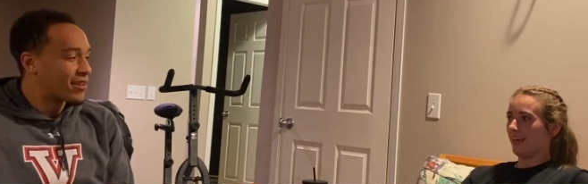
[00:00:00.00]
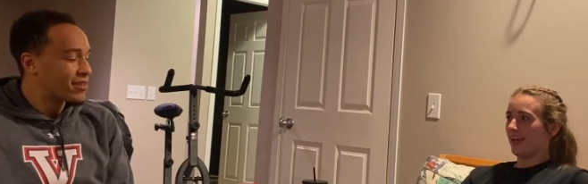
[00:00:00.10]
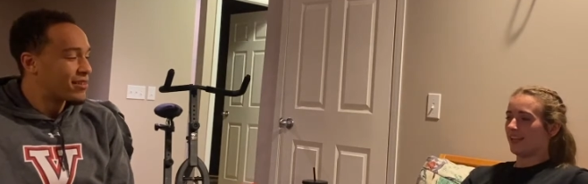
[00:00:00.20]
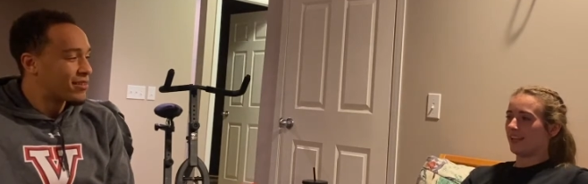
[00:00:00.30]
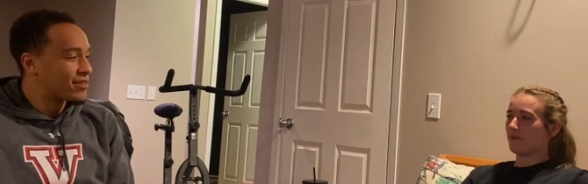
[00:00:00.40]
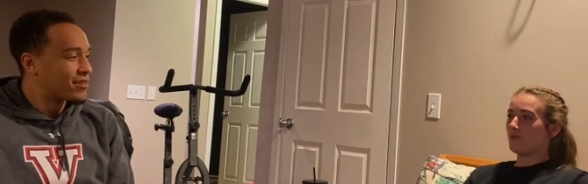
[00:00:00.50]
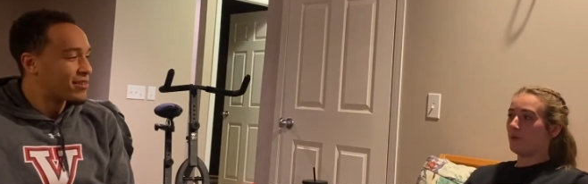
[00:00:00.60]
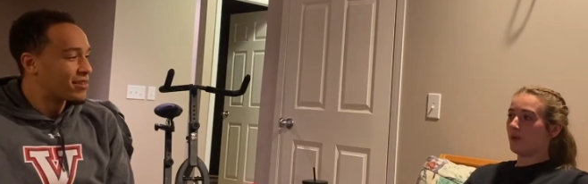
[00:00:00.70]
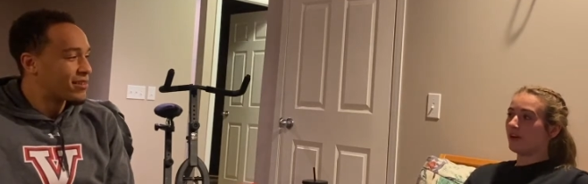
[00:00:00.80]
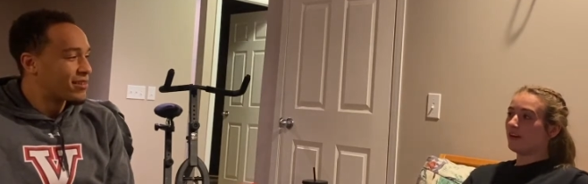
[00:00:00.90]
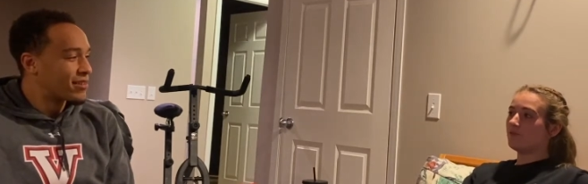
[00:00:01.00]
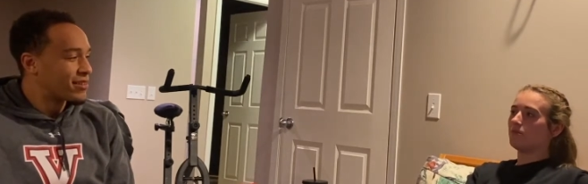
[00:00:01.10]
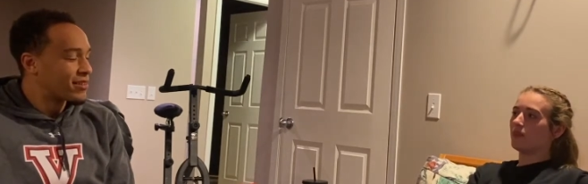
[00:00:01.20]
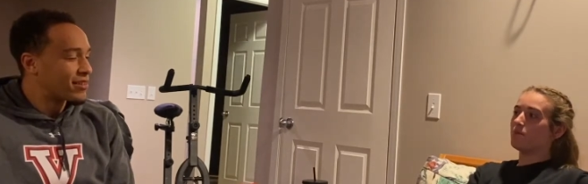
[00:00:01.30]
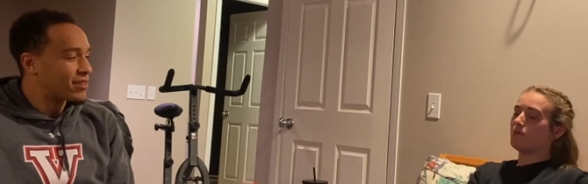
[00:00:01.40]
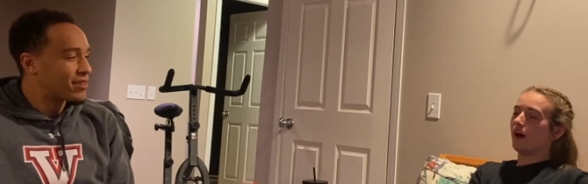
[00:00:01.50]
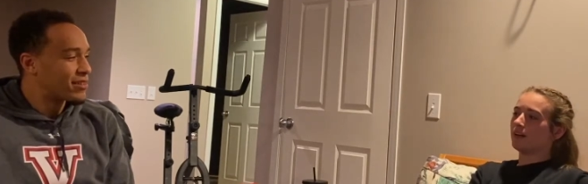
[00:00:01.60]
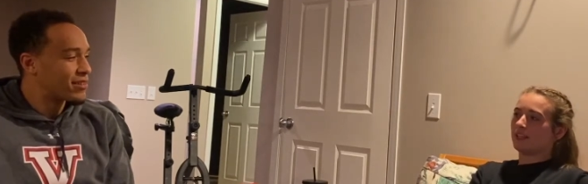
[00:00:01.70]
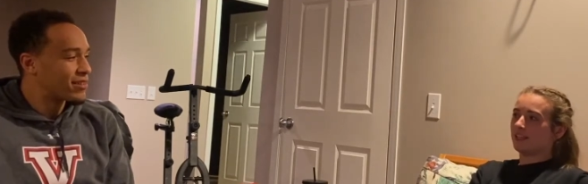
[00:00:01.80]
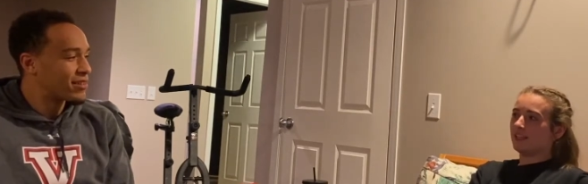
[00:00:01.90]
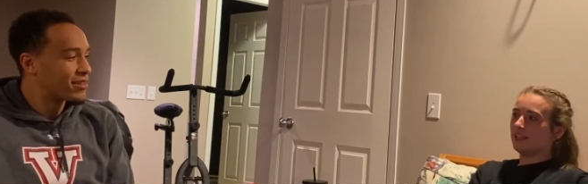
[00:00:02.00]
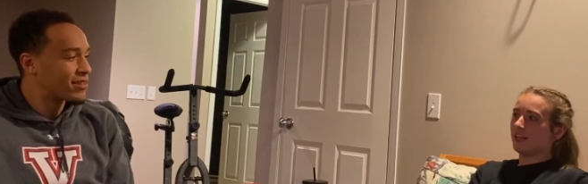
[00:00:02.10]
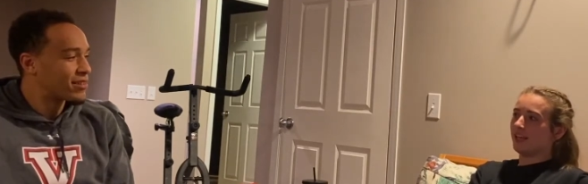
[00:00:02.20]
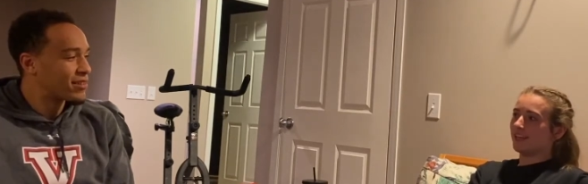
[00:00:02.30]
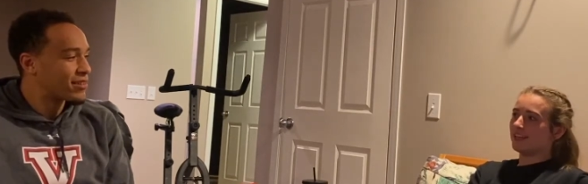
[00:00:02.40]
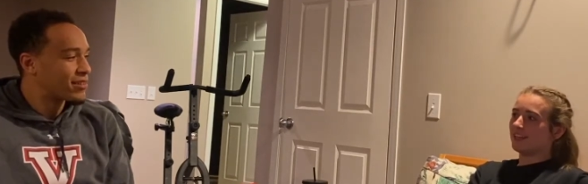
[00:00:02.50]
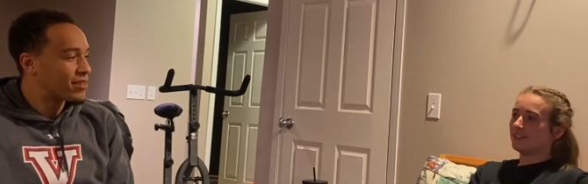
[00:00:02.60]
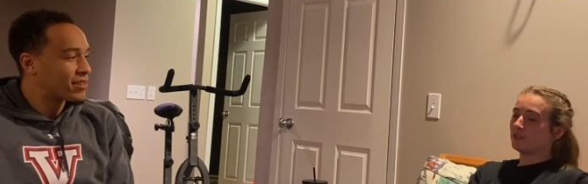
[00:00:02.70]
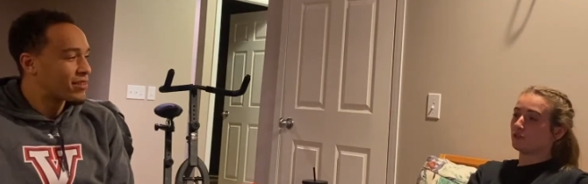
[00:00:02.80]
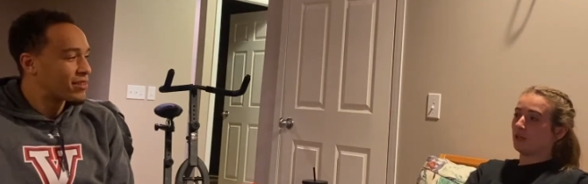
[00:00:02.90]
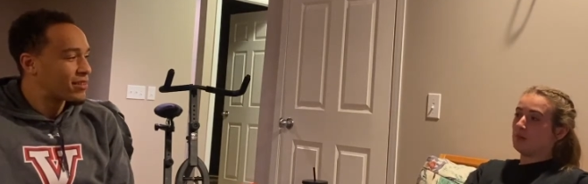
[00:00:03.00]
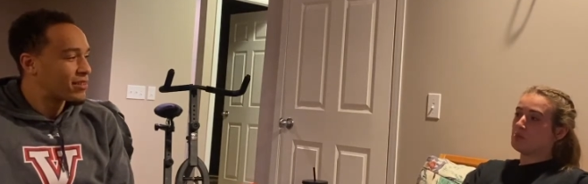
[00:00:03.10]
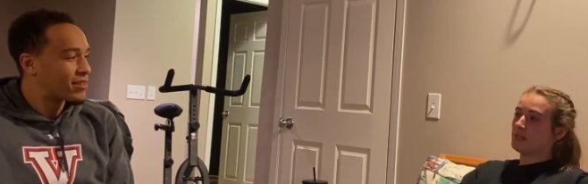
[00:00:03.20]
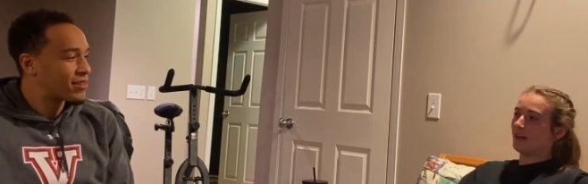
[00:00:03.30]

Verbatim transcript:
Speaker 1: and then I put the monkey like drape it